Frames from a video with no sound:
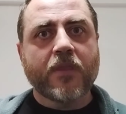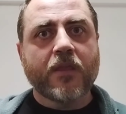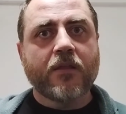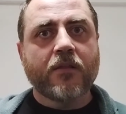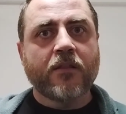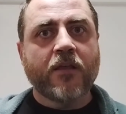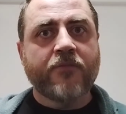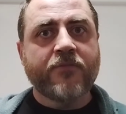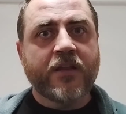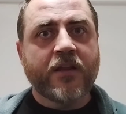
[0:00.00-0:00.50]

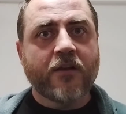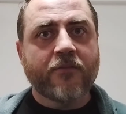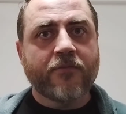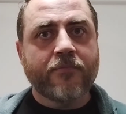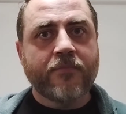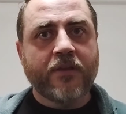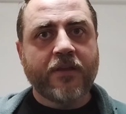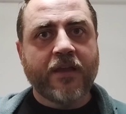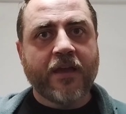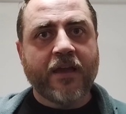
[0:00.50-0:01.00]
Love to hear
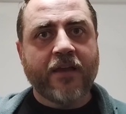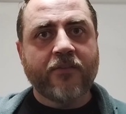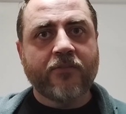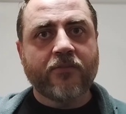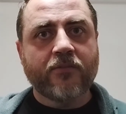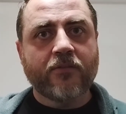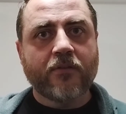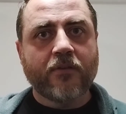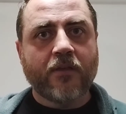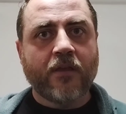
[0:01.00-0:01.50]
from you
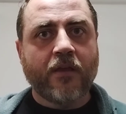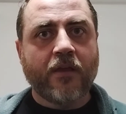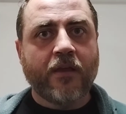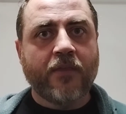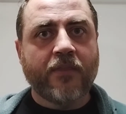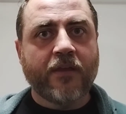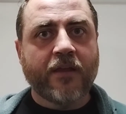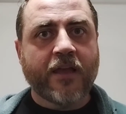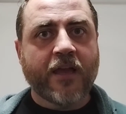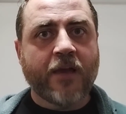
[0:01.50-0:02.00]
guys
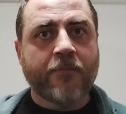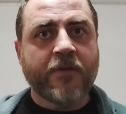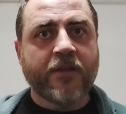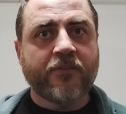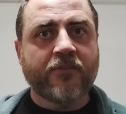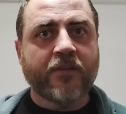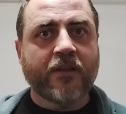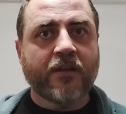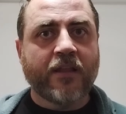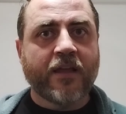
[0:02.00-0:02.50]
in the
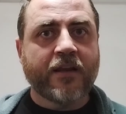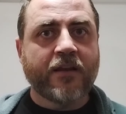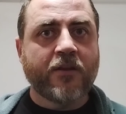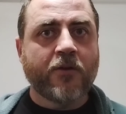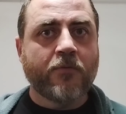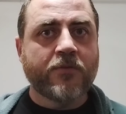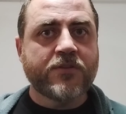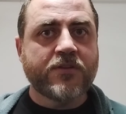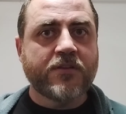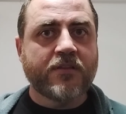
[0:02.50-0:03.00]
comments. I'd like to
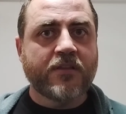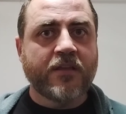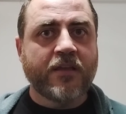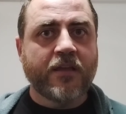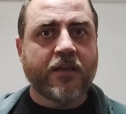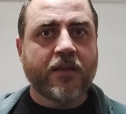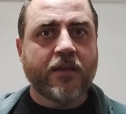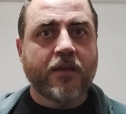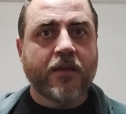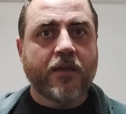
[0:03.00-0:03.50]
know what you
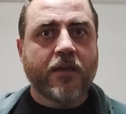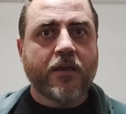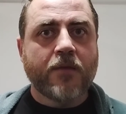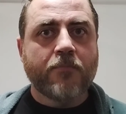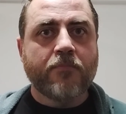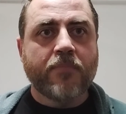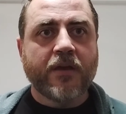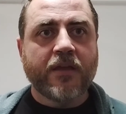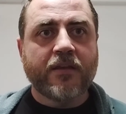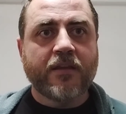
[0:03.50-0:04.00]
think.
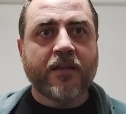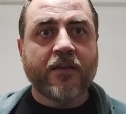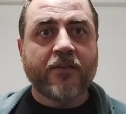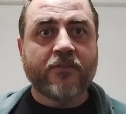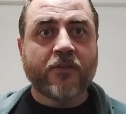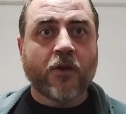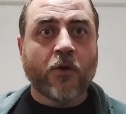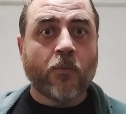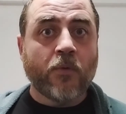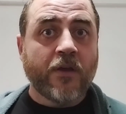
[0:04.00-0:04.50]
But
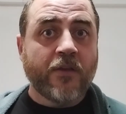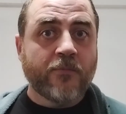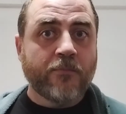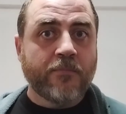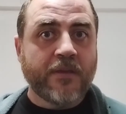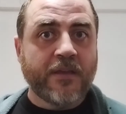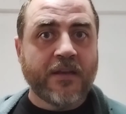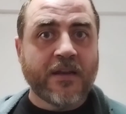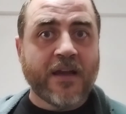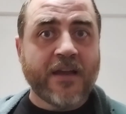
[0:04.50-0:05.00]
as always,
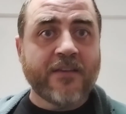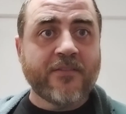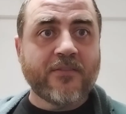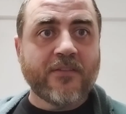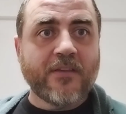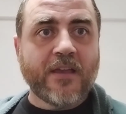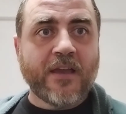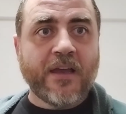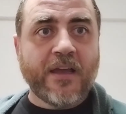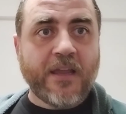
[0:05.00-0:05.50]
be nice.
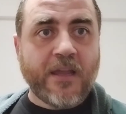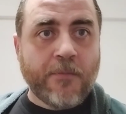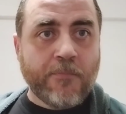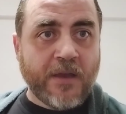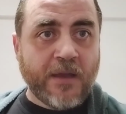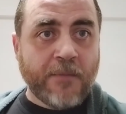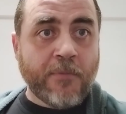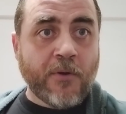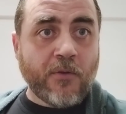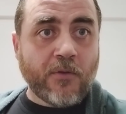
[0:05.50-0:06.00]
I am
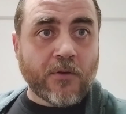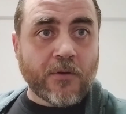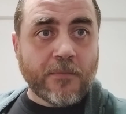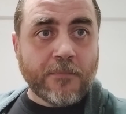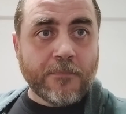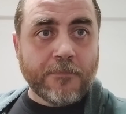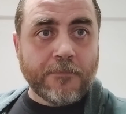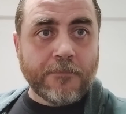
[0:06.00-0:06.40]
bipolar.